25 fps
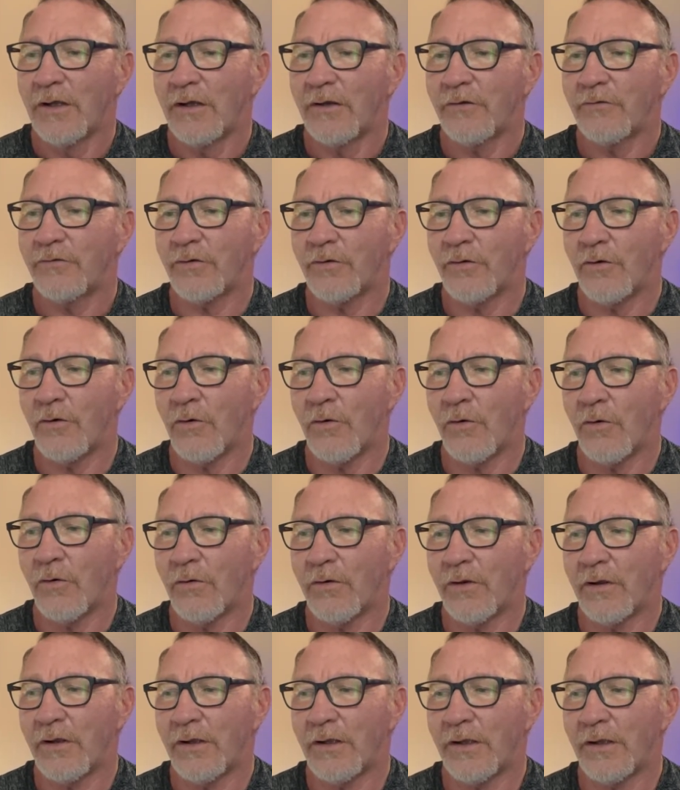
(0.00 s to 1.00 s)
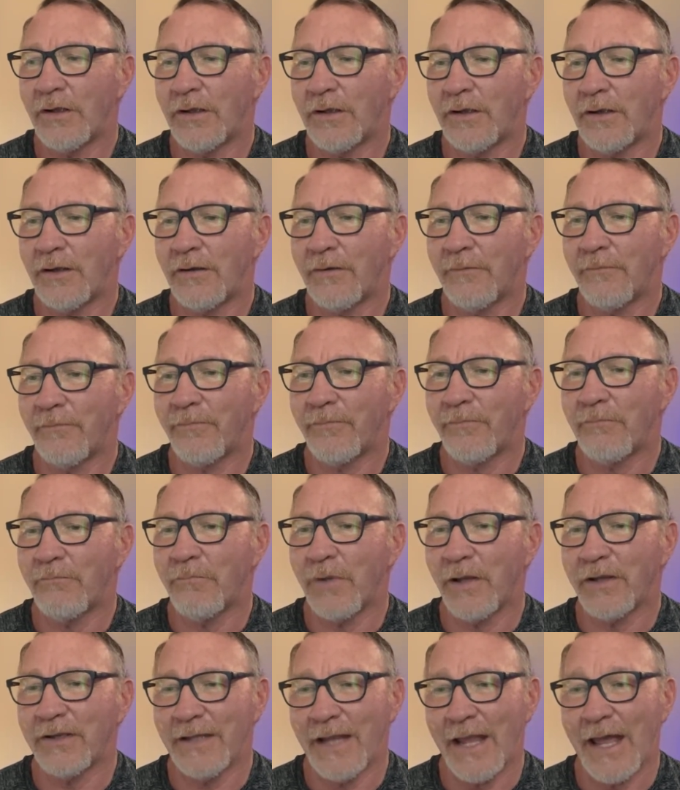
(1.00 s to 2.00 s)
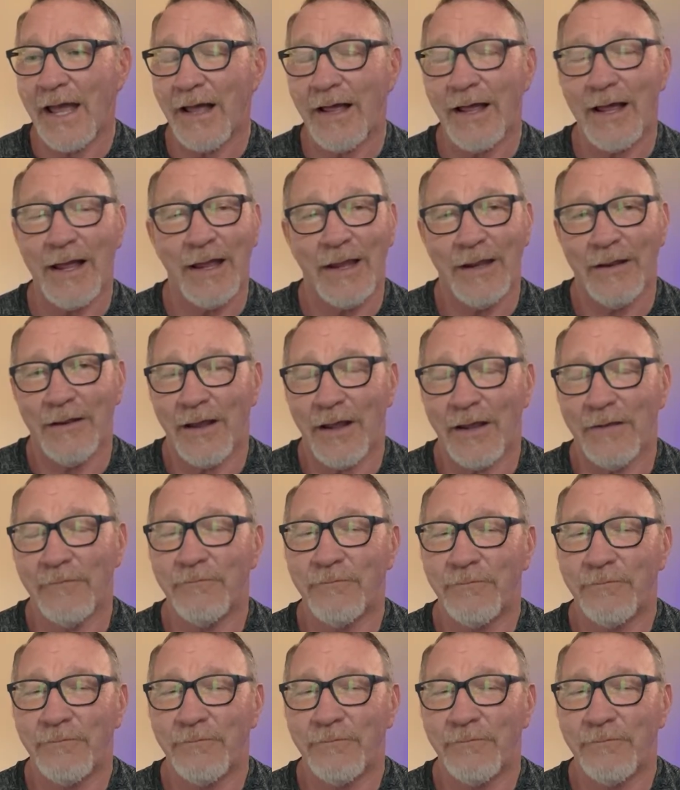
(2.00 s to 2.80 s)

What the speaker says: So but yeah, I